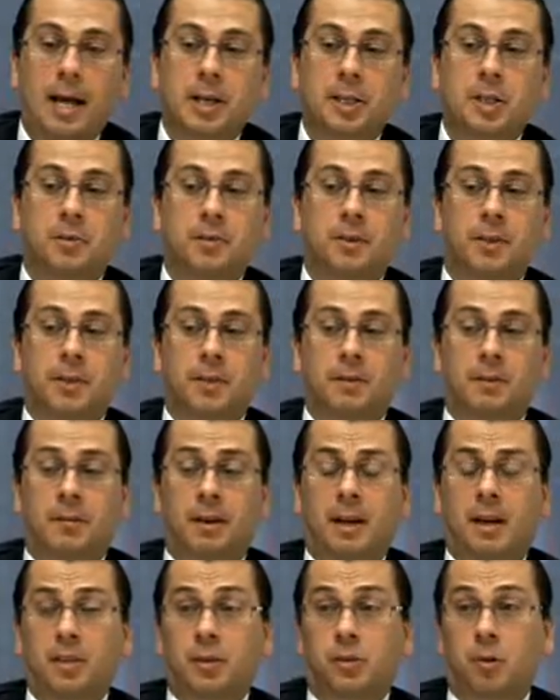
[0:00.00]
Asia is the
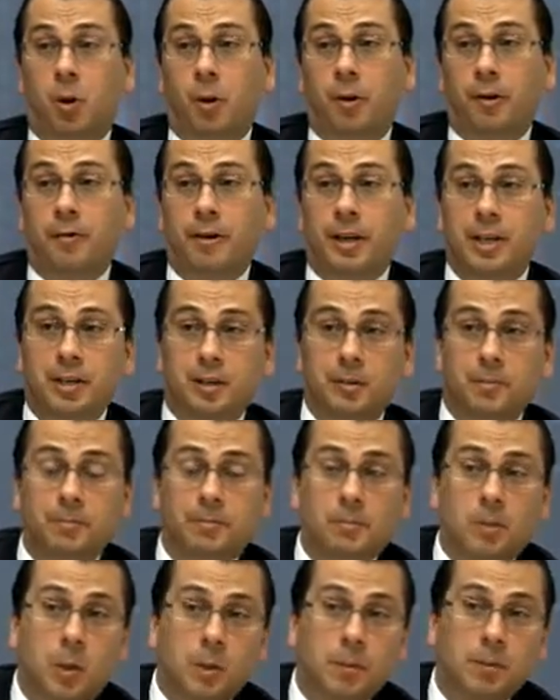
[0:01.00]
fast growing region
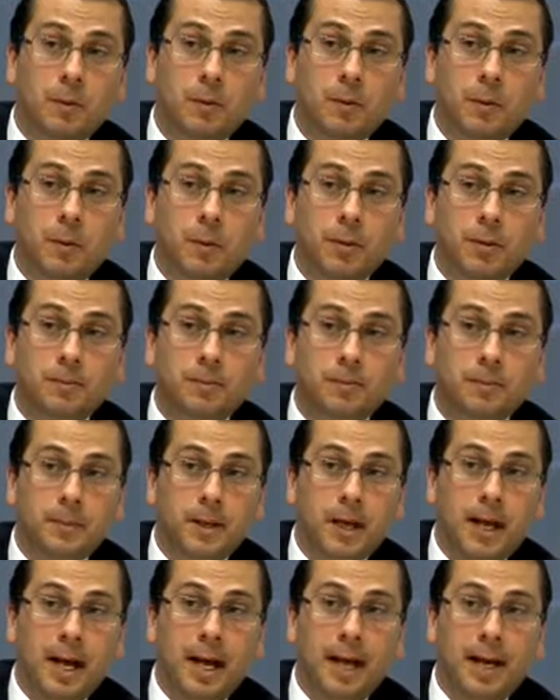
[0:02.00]
of the world,
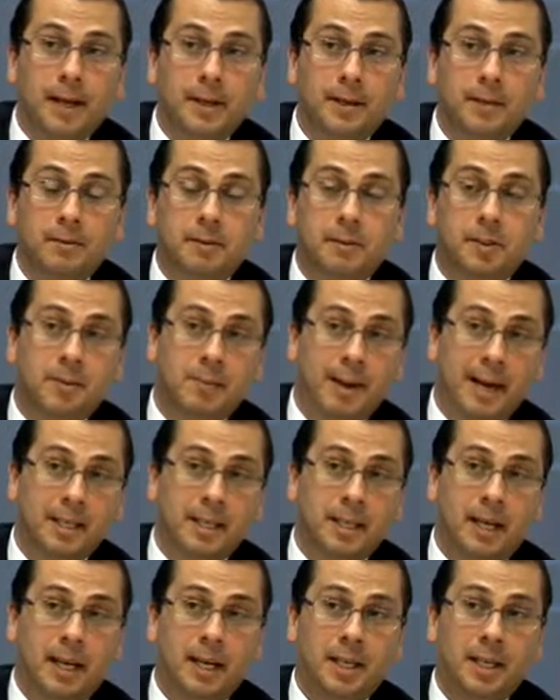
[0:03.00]
and to
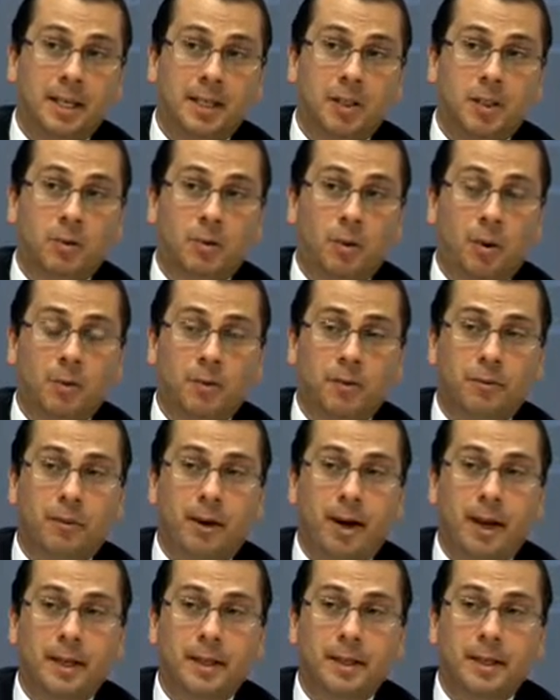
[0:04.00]
maintain its growth
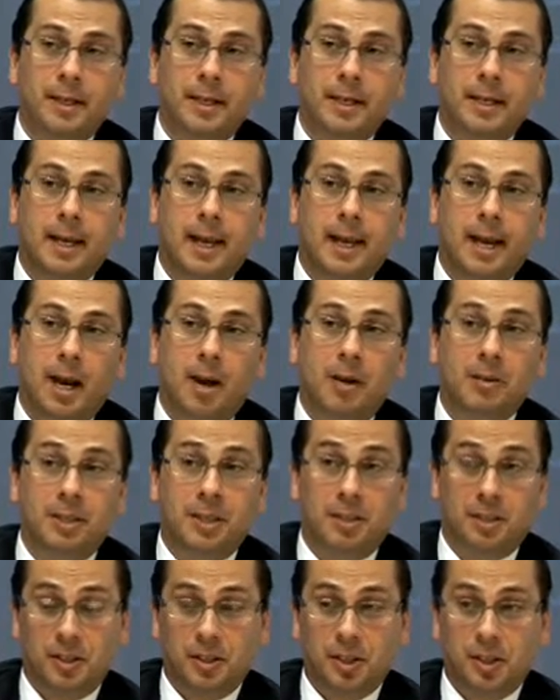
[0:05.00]
rate
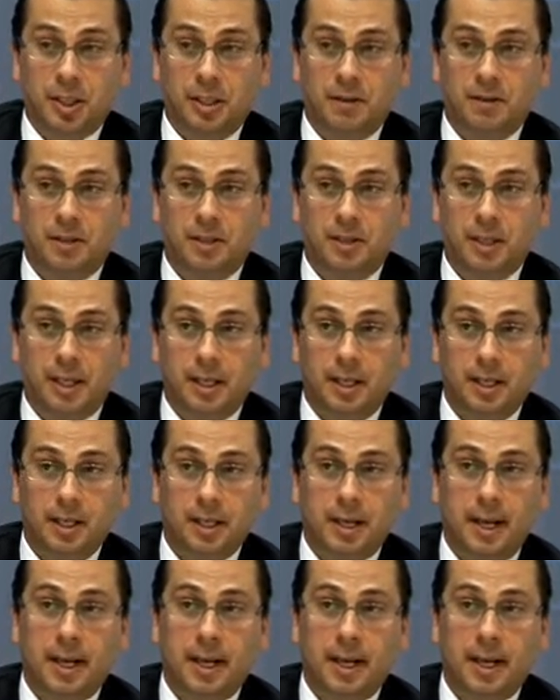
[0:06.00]
since the GFC,